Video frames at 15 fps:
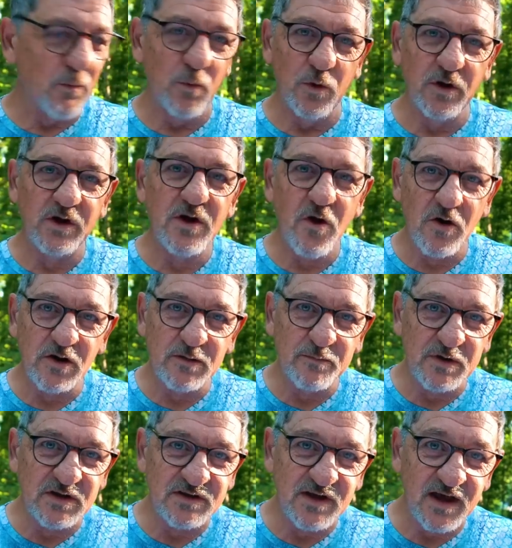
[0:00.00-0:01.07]
Really hard to
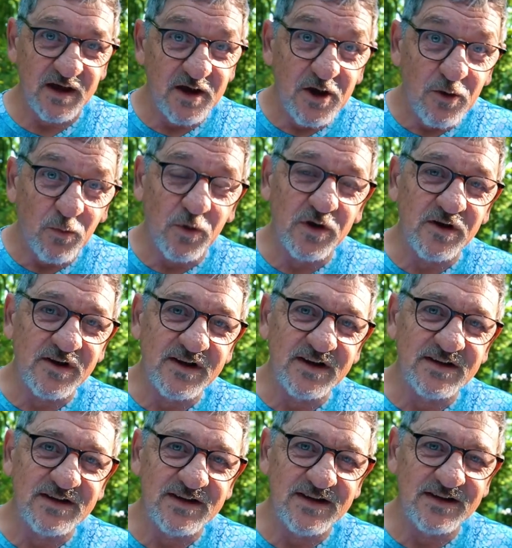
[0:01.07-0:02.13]
beat that. We're gonna
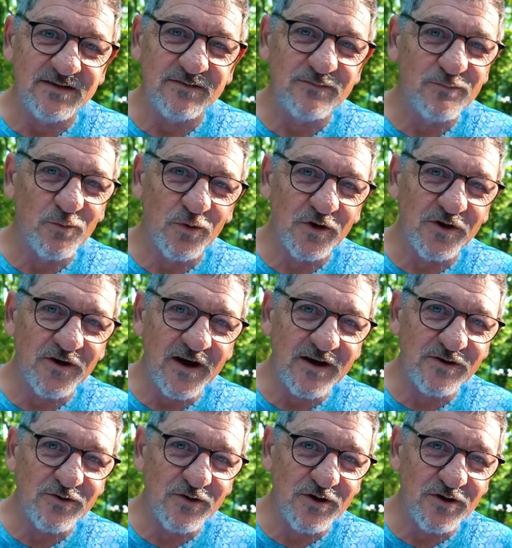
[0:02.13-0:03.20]
get to eating. We're
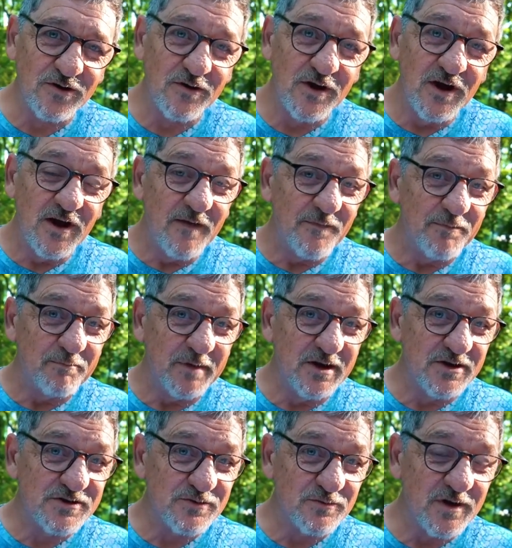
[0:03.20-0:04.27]
glad you're here. Meet
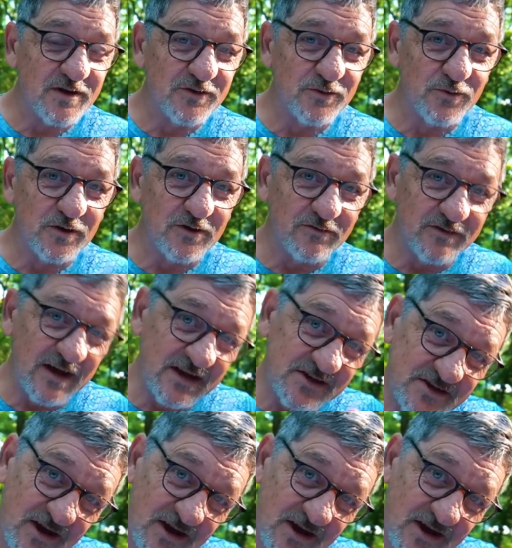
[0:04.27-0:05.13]
us around the griddle next